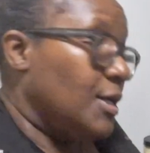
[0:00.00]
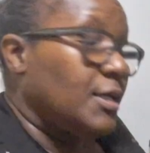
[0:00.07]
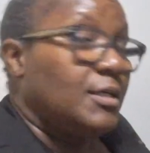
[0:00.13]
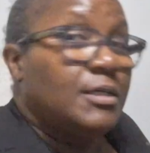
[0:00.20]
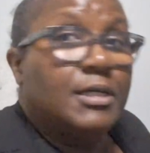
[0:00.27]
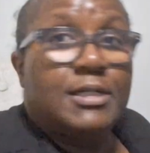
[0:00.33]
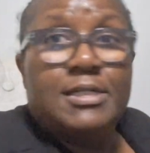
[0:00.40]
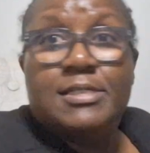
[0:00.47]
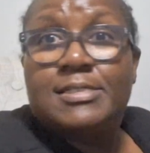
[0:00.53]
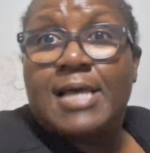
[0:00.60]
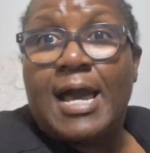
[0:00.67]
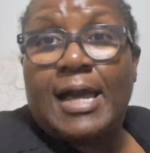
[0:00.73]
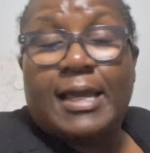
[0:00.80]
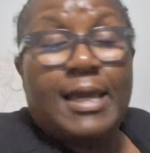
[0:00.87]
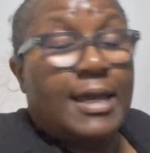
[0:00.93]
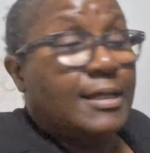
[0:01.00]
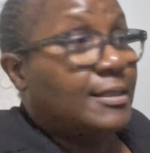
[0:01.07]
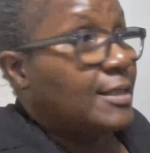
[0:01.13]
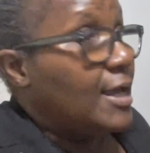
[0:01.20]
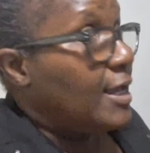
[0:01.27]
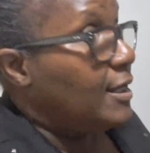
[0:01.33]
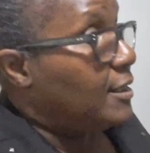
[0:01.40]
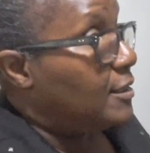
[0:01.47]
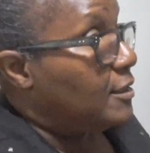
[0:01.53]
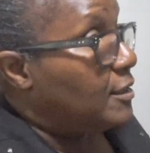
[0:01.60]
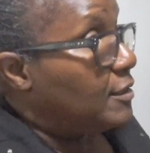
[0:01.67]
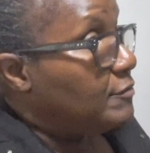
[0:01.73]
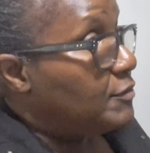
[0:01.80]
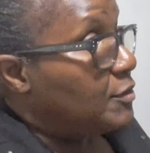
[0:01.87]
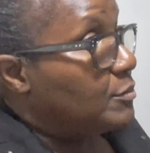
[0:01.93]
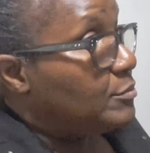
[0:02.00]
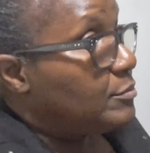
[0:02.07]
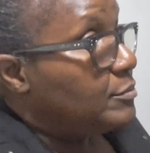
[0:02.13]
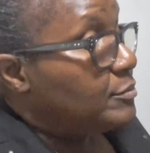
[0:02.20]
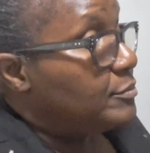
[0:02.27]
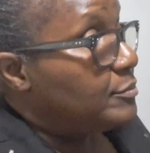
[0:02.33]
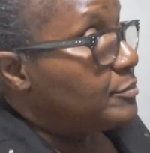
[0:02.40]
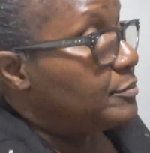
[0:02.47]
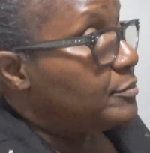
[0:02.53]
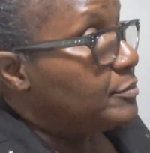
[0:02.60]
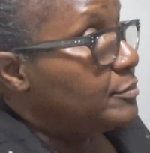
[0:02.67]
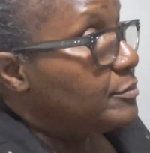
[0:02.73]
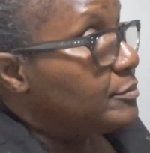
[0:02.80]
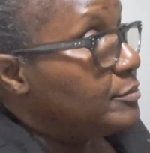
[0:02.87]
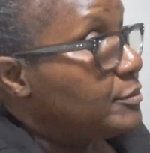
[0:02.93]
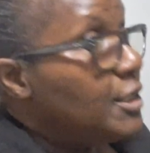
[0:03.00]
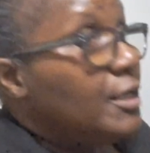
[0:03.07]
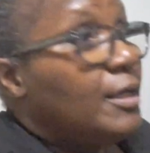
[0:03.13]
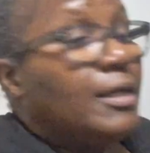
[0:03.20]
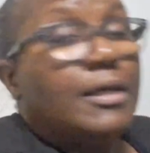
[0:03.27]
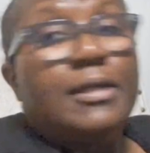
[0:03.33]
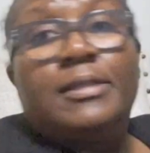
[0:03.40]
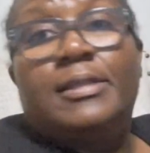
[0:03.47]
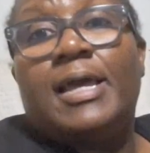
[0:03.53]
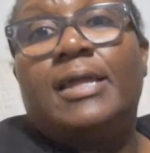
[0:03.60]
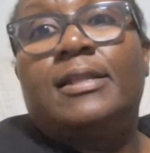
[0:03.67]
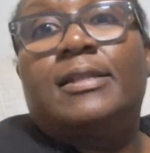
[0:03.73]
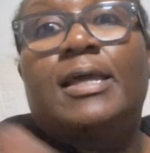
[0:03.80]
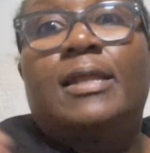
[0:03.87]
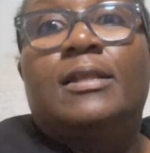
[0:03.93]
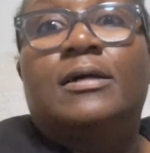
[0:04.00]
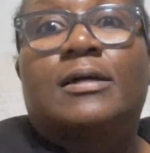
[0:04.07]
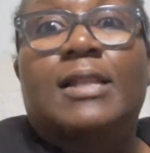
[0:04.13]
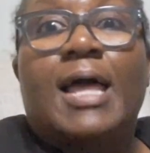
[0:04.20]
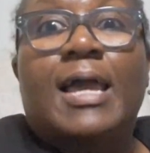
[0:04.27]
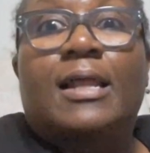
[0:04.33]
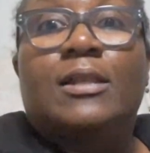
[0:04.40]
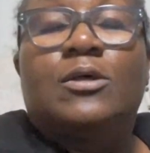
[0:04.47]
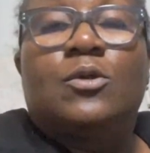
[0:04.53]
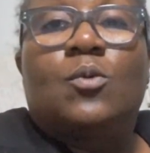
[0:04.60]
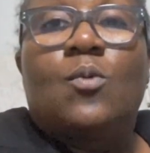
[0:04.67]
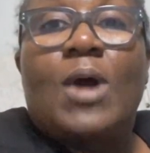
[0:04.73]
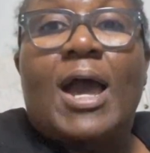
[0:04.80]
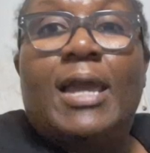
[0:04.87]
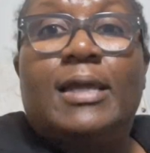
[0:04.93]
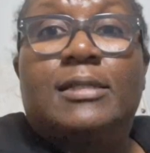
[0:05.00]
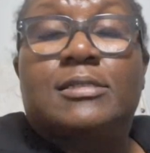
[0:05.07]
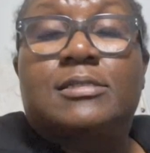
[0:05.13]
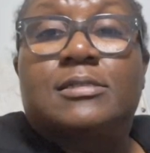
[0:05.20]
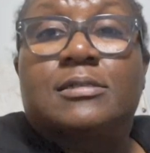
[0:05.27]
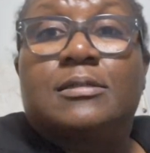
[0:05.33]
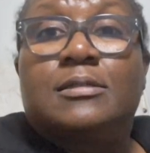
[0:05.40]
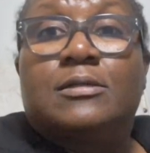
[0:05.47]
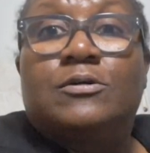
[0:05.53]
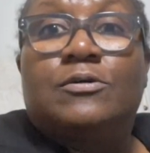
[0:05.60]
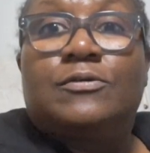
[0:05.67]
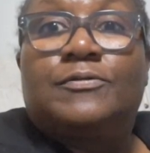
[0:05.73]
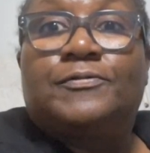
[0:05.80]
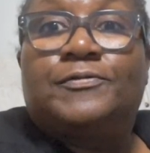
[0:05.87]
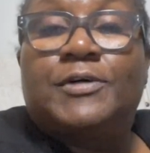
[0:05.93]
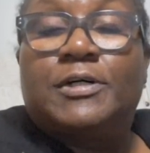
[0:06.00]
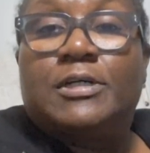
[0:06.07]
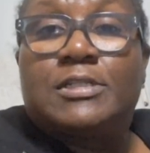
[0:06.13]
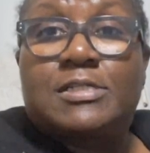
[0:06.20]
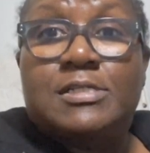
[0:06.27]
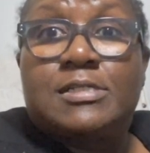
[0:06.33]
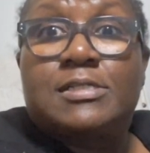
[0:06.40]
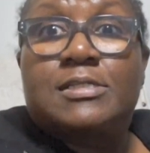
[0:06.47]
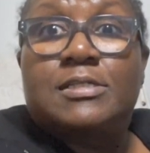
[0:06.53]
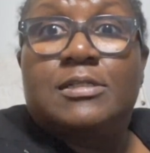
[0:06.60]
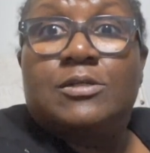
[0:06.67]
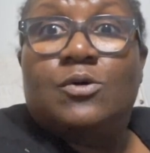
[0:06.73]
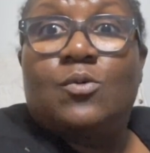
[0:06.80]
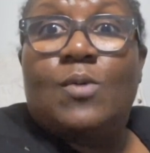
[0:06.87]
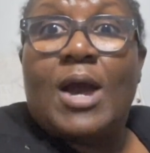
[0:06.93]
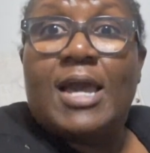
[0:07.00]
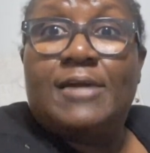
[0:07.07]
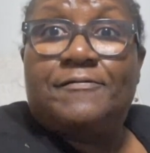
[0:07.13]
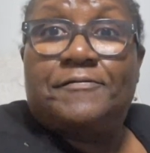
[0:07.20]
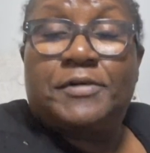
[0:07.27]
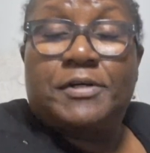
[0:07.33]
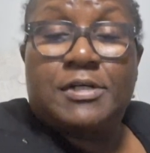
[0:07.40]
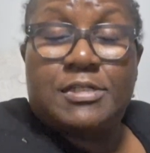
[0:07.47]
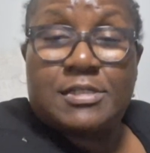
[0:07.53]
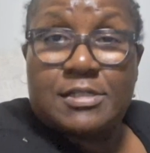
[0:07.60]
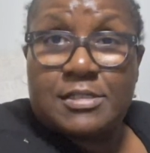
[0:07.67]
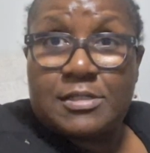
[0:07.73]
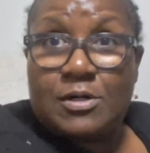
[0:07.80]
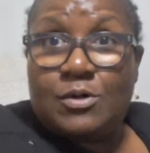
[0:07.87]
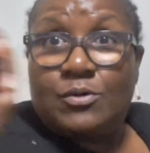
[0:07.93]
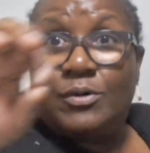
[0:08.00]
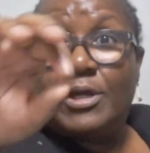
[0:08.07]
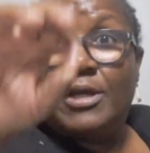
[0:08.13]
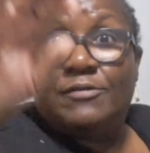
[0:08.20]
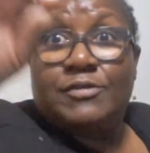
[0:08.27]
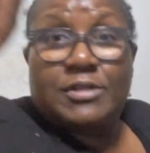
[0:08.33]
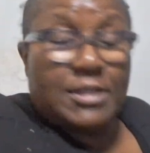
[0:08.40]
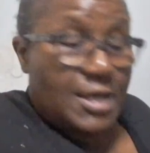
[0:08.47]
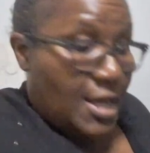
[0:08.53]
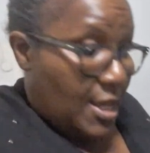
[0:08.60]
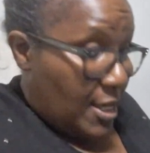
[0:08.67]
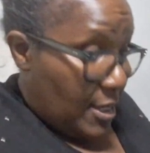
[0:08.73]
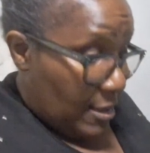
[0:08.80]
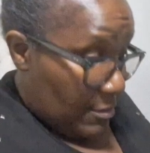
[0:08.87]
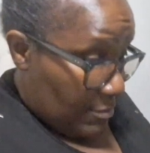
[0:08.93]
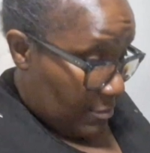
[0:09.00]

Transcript: goodness, I can't think of them. They look like little white fuzzies on everything.